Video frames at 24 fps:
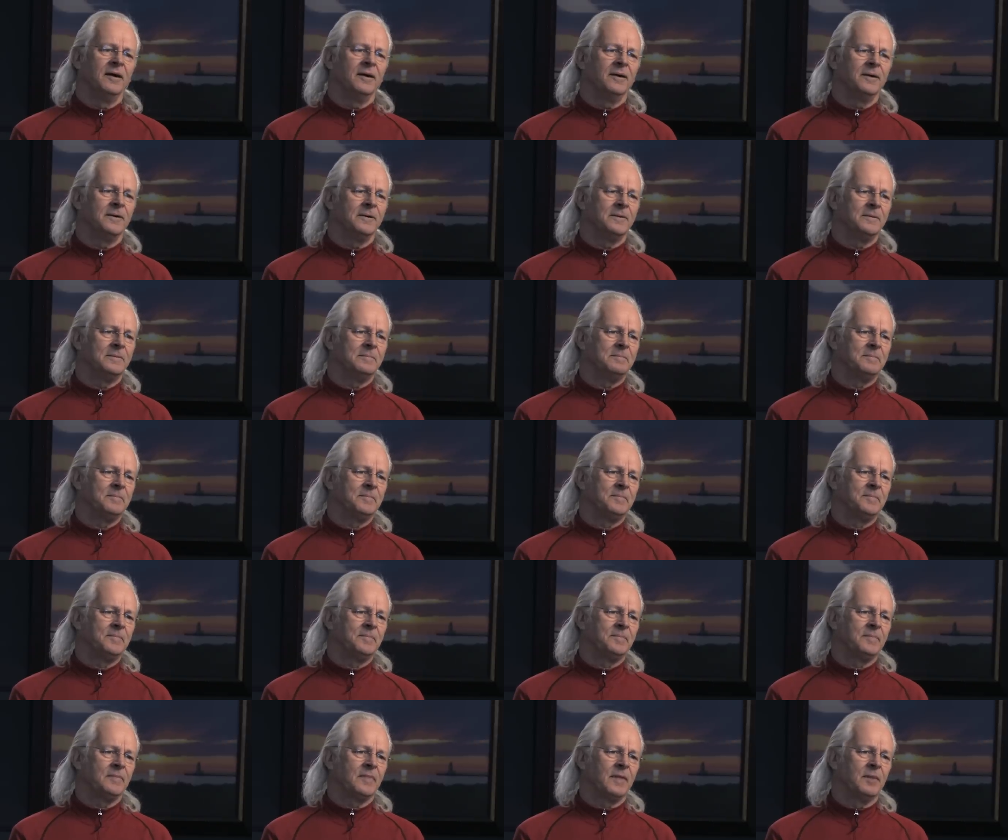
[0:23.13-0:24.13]
Um,
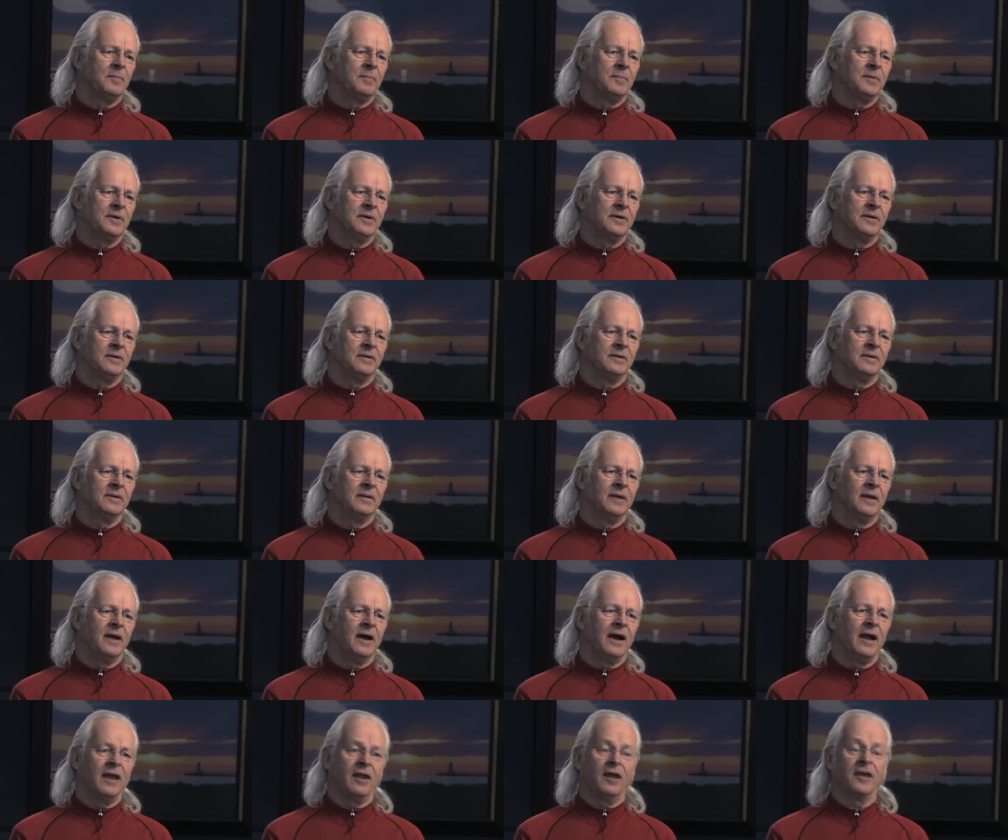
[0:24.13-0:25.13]
but
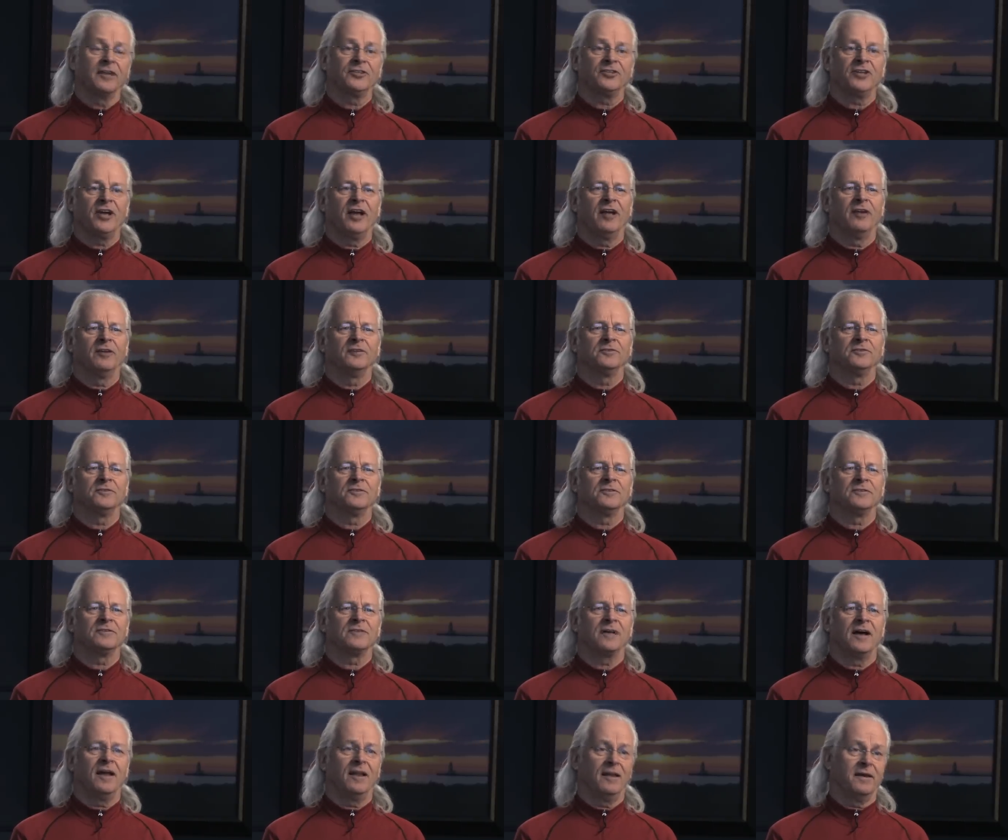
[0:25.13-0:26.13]
I like
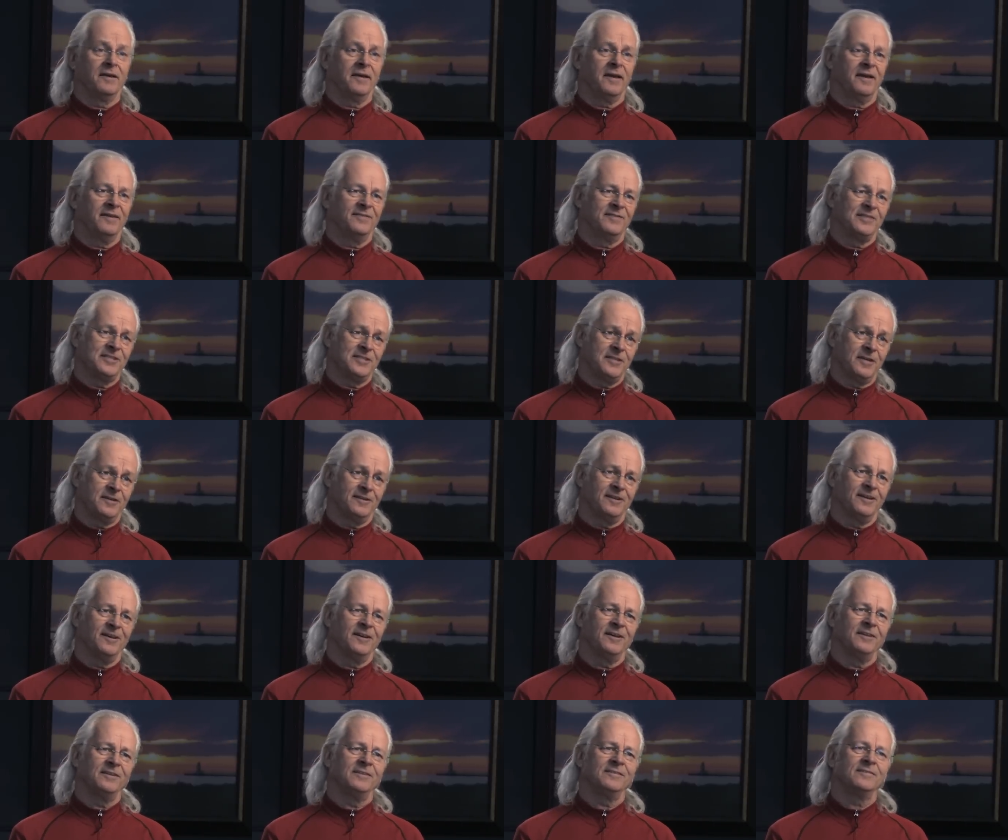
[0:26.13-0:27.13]
challenges, I like having
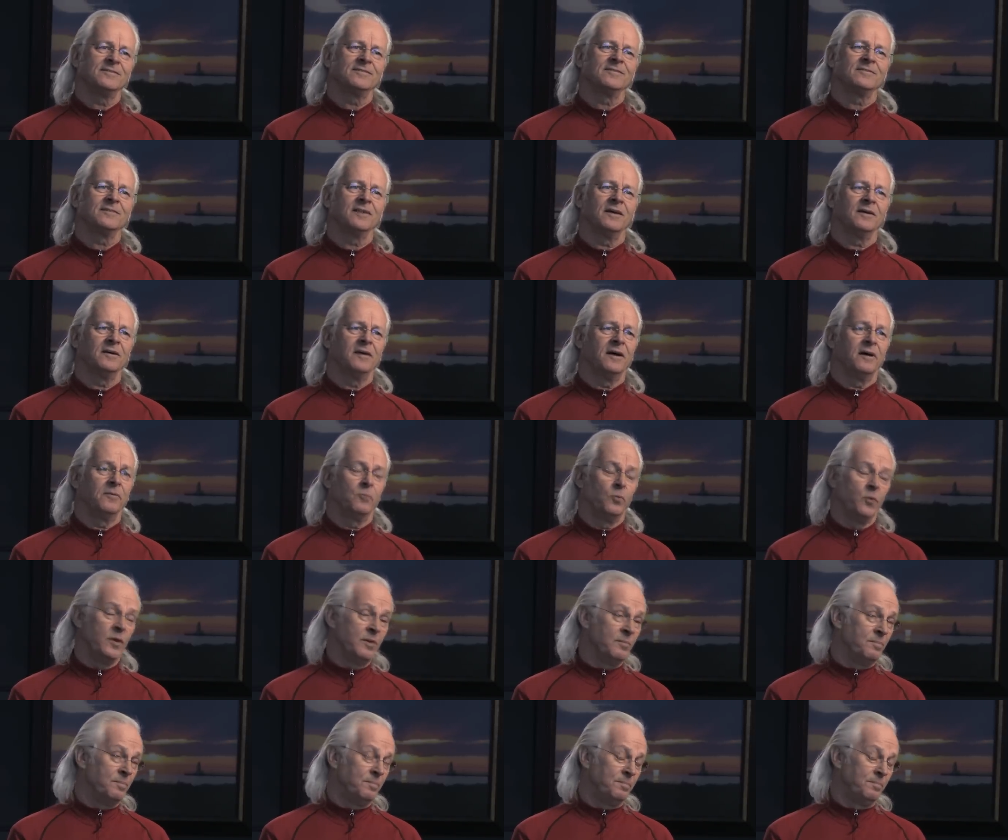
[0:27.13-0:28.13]
deadlines. Uh,
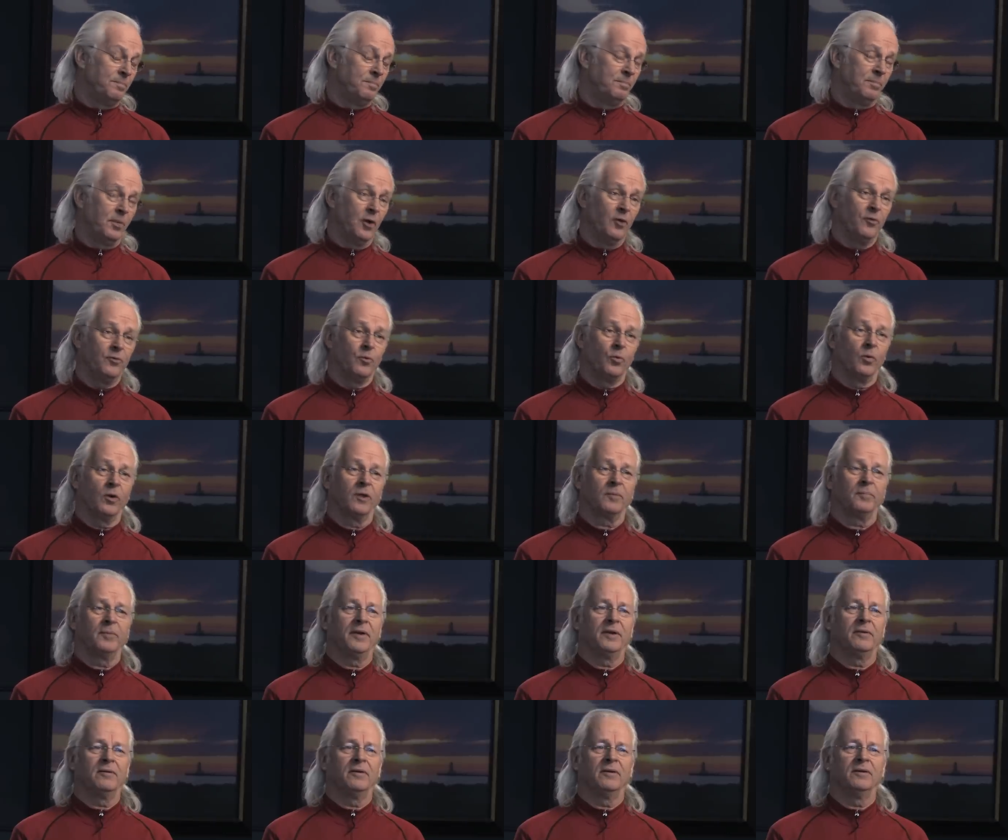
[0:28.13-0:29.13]
we both
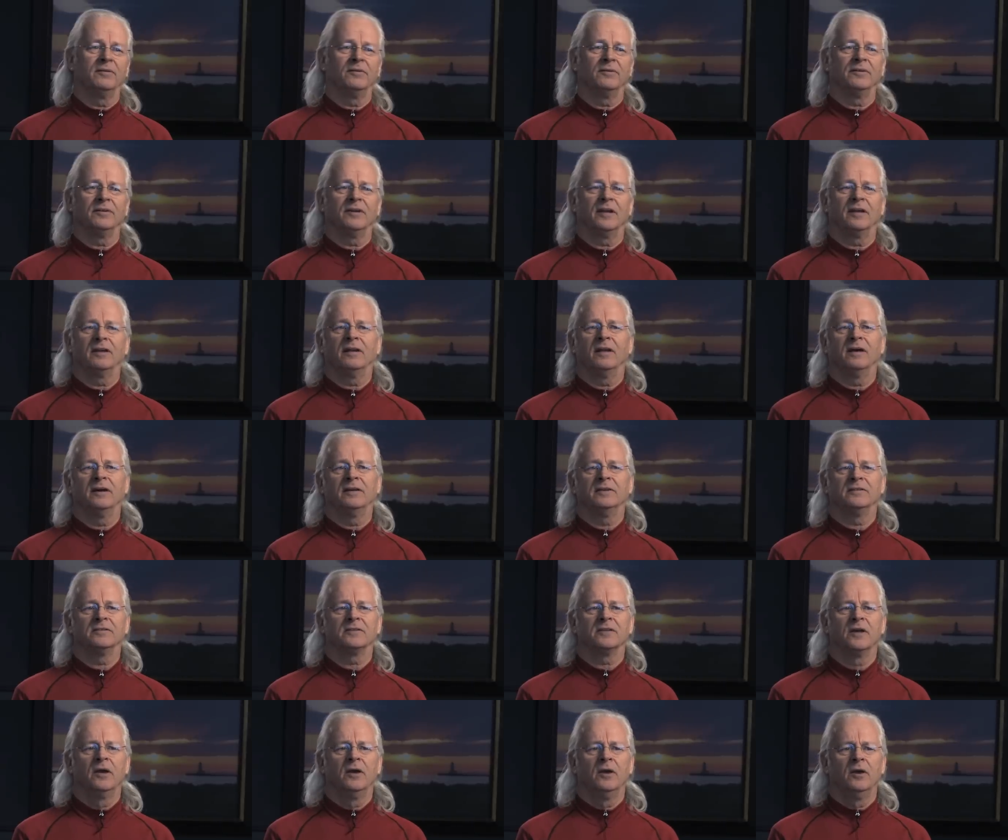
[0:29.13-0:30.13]
work better under
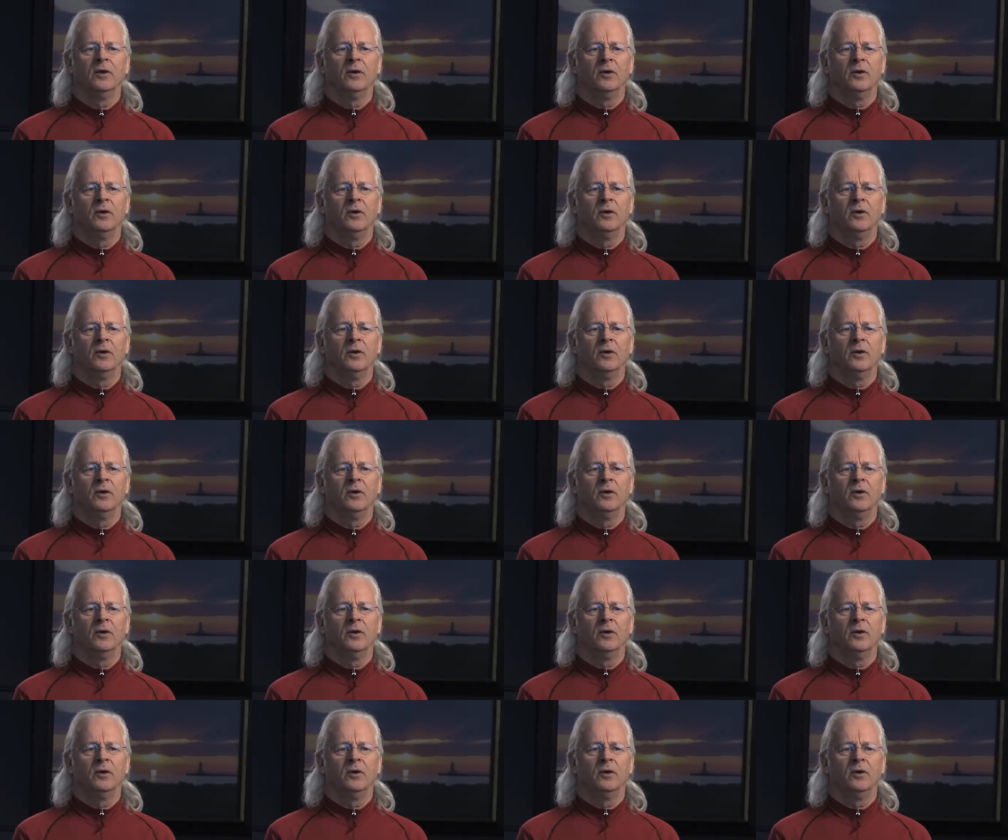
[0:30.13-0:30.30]
deadlines.